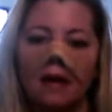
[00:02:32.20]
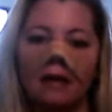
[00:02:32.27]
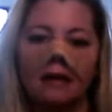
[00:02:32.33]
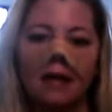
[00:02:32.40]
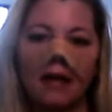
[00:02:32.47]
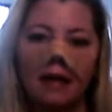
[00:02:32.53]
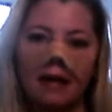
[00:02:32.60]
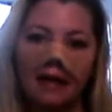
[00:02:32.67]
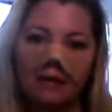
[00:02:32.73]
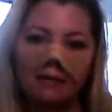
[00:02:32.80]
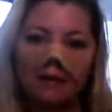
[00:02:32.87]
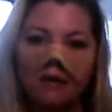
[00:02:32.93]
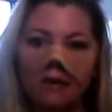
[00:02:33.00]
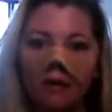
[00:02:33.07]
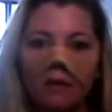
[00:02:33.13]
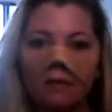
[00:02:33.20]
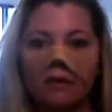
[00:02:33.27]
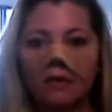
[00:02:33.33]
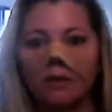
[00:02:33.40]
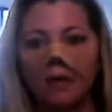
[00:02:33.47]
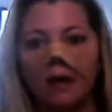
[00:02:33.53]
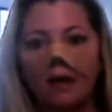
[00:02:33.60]
like, even though
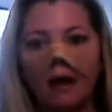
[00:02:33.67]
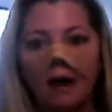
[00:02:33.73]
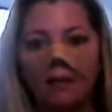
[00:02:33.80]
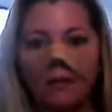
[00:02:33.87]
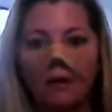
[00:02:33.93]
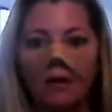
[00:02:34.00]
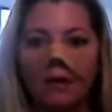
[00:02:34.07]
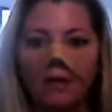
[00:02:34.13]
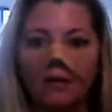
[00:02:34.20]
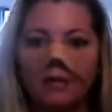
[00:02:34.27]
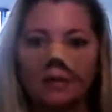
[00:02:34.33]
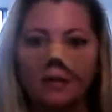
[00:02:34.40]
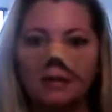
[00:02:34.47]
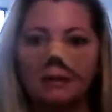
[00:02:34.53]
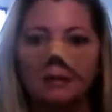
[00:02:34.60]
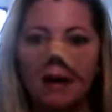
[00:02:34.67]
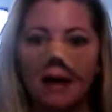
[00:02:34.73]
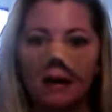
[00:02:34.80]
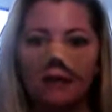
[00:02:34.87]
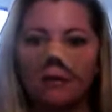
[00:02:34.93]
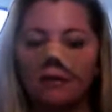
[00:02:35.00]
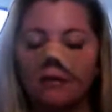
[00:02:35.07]
I'm going through this
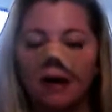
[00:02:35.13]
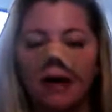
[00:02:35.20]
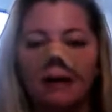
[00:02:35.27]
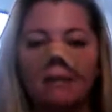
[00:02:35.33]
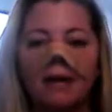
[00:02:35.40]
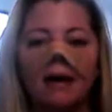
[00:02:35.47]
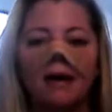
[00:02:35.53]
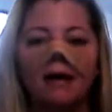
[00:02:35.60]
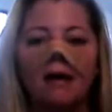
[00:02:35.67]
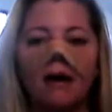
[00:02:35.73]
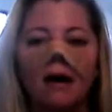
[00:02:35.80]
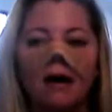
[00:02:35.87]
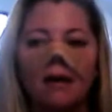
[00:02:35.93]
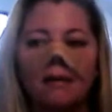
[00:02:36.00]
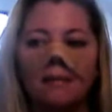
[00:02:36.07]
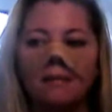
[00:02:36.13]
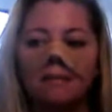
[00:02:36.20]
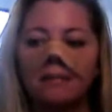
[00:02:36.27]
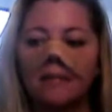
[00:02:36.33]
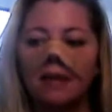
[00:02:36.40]
medical nightmare, I